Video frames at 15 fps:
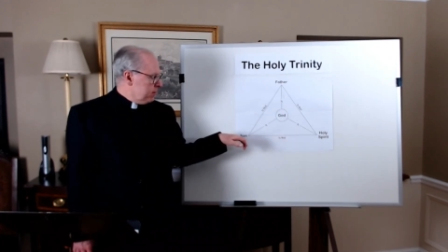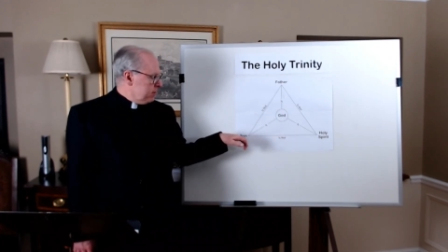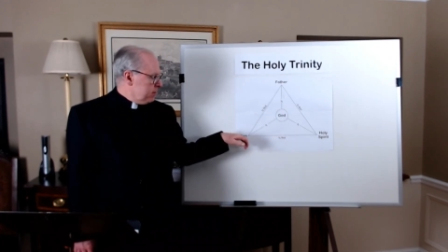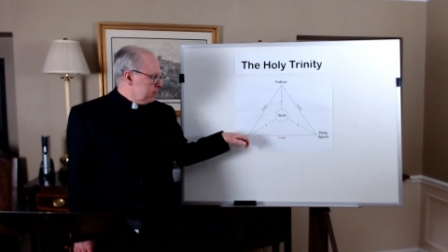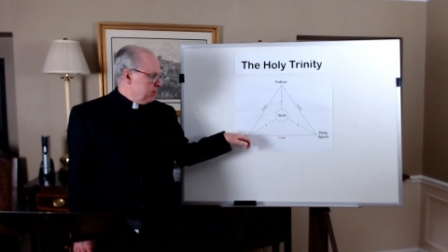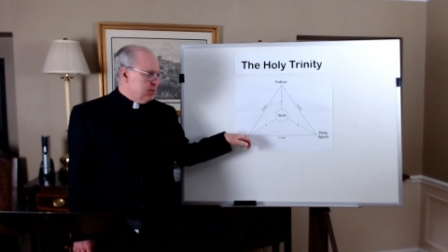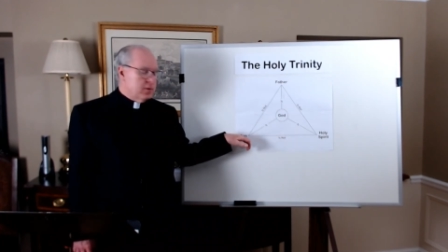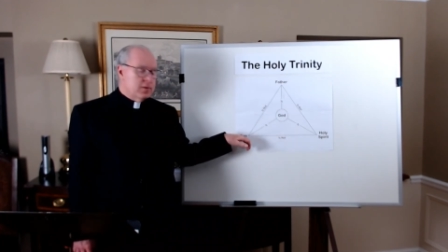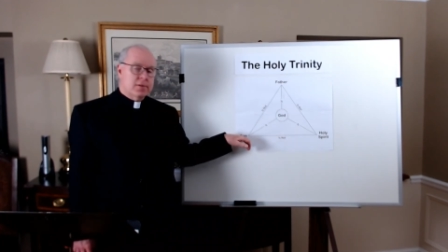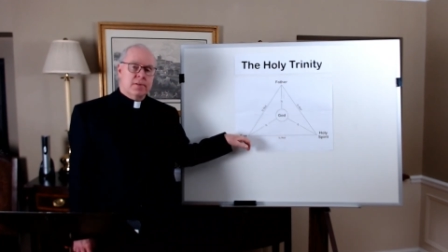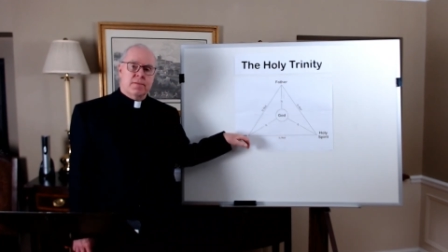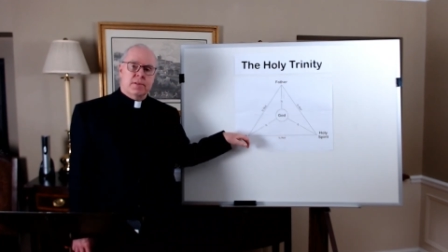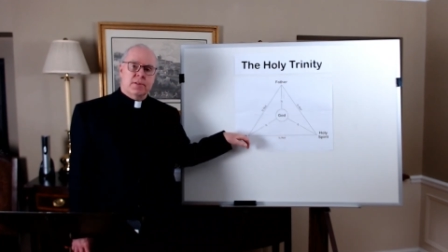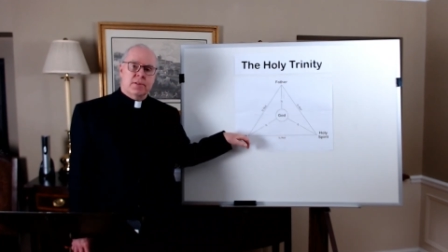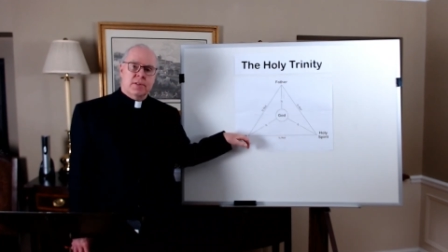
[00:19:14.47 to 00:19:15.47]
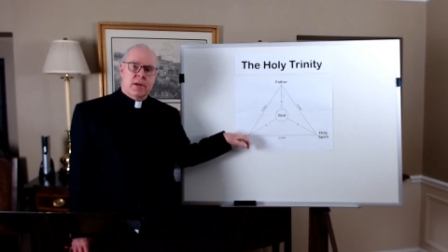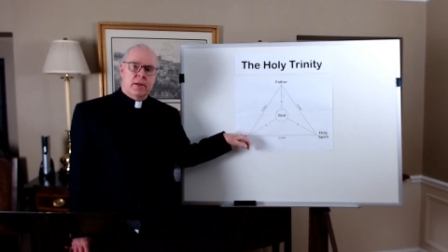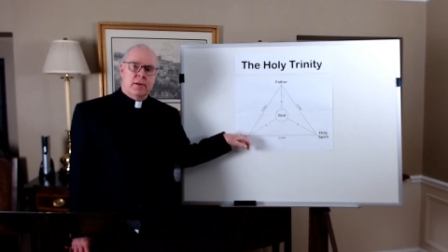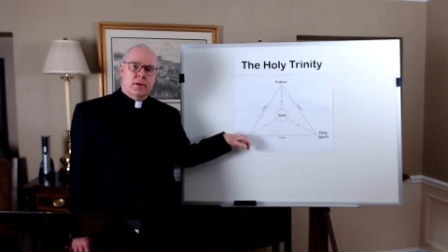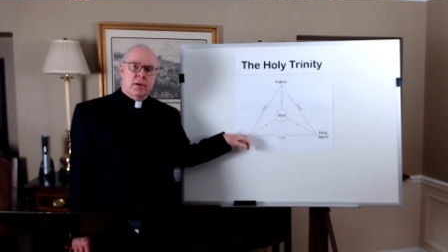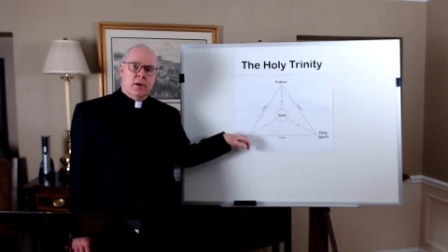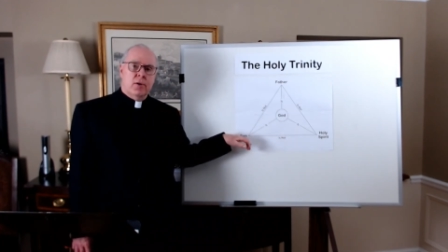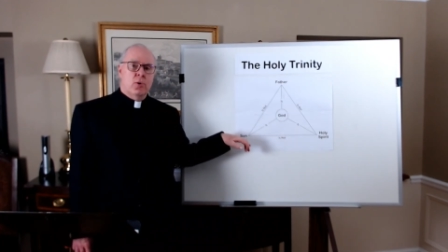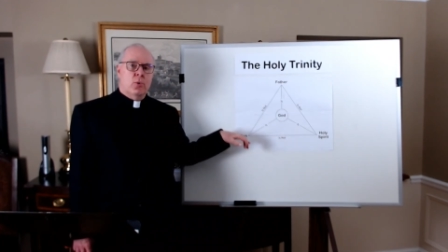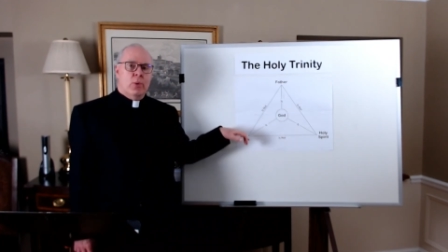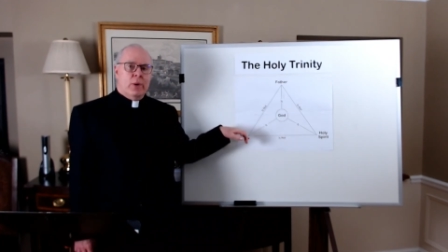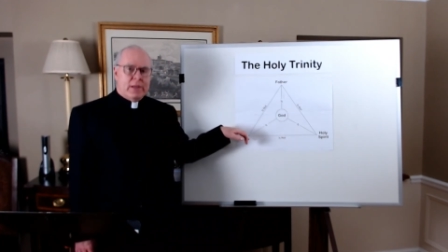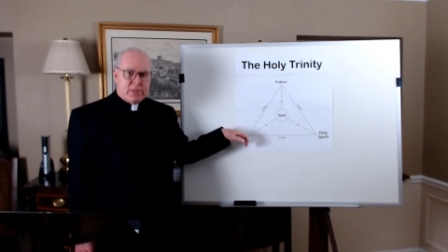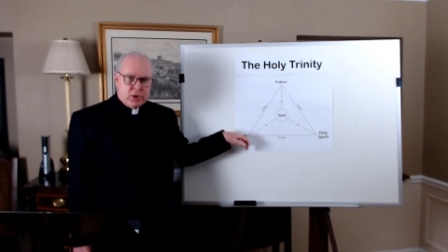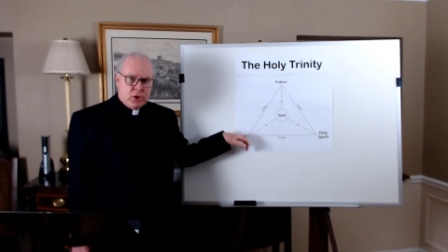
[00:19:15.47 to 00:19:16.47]
and sisters of the Son, who
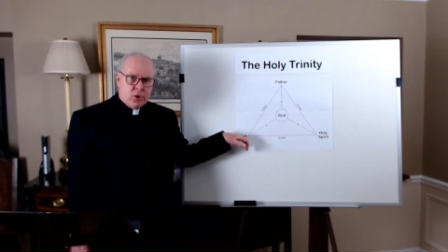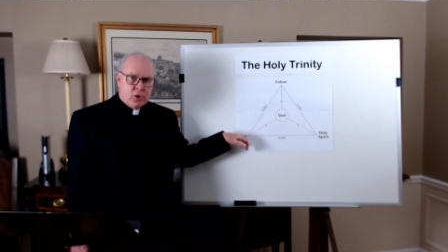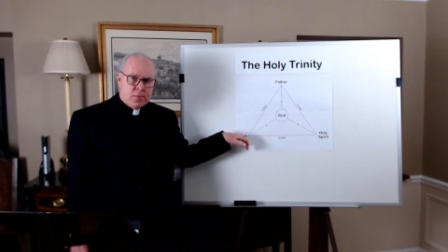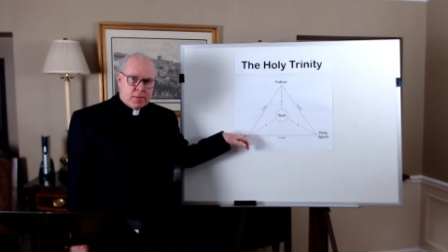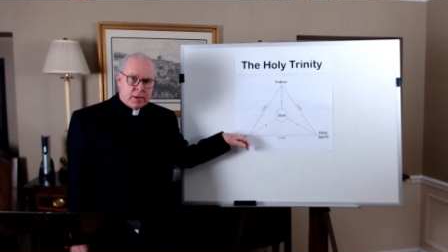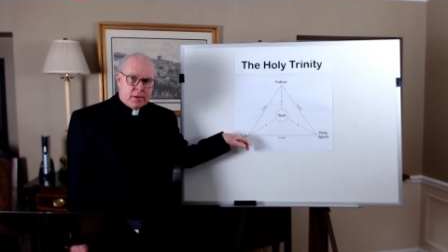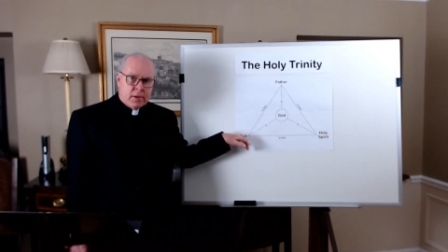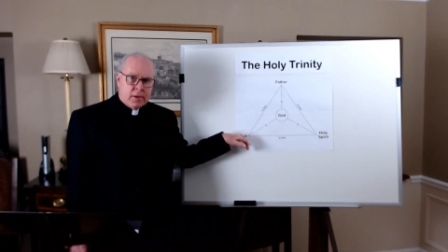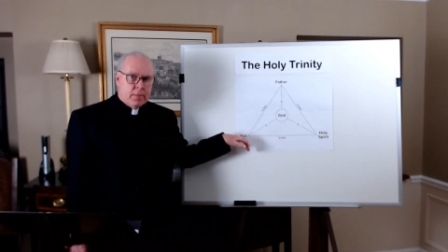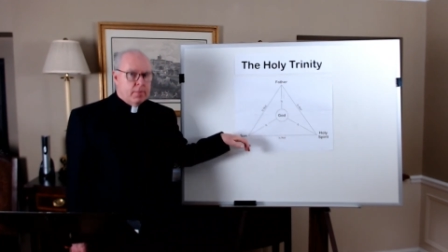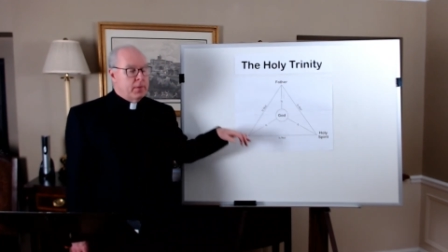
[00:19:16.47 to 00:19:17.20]
is human,